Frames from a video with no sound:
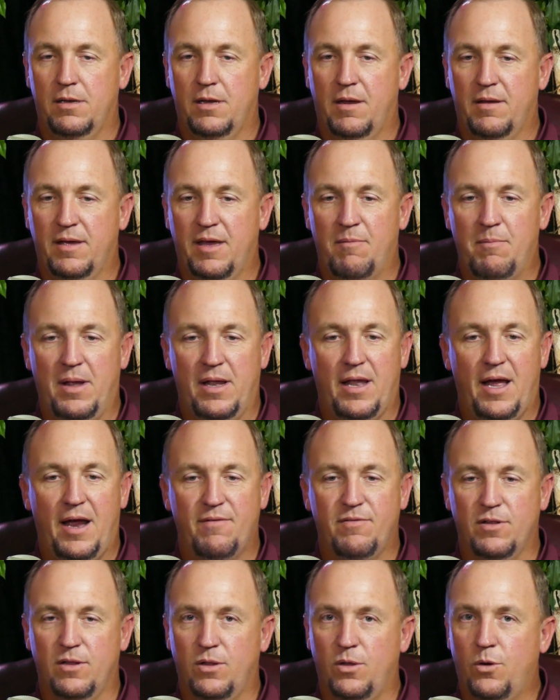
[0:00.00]
I gave my life
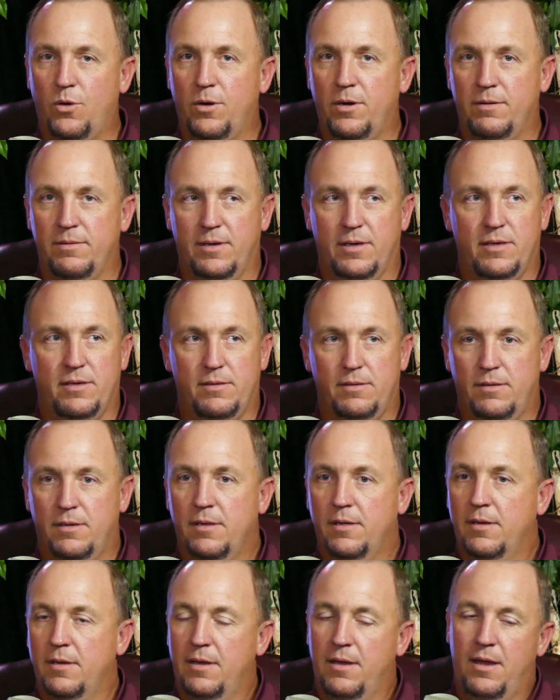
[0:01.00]
to the Lord, and
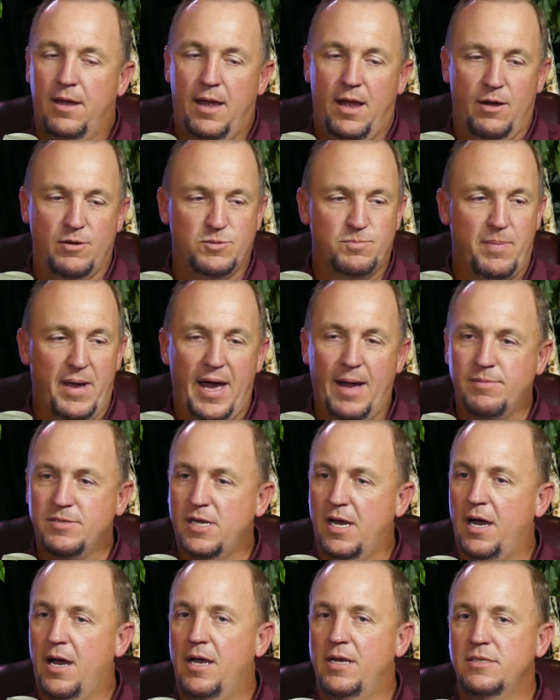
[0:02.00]
I was
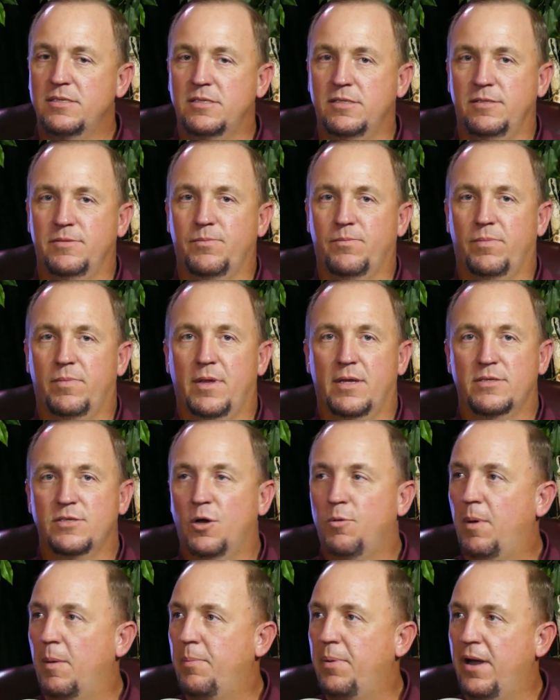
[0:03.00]
baptized and
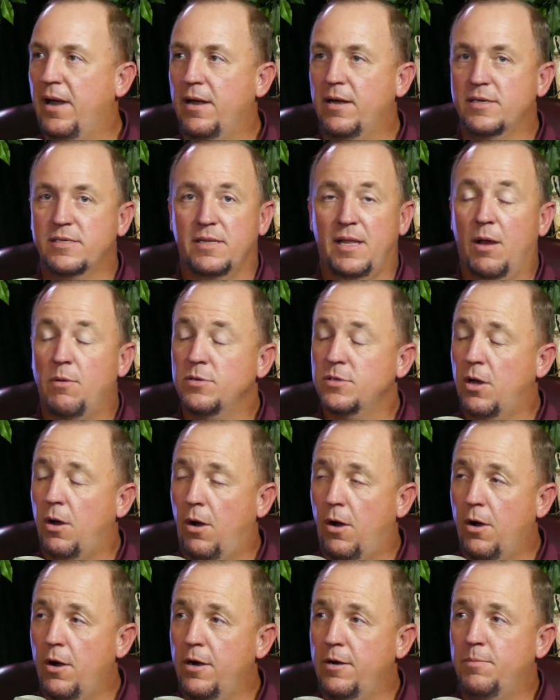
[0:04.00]
told my parents, and that was
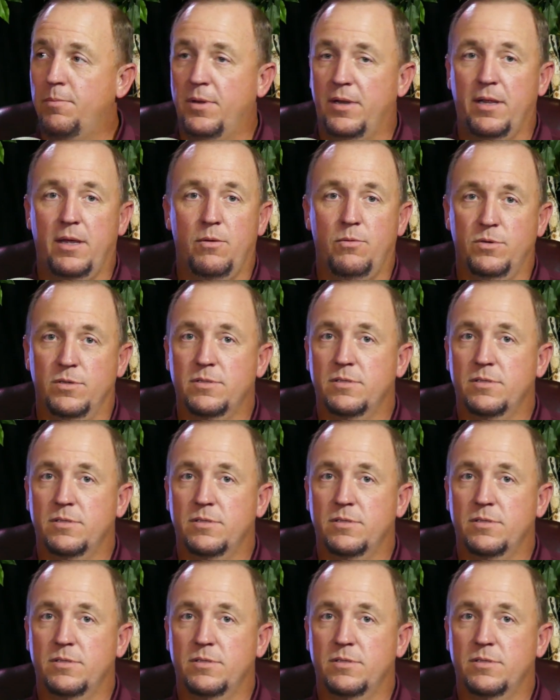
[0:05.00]
hard, but they were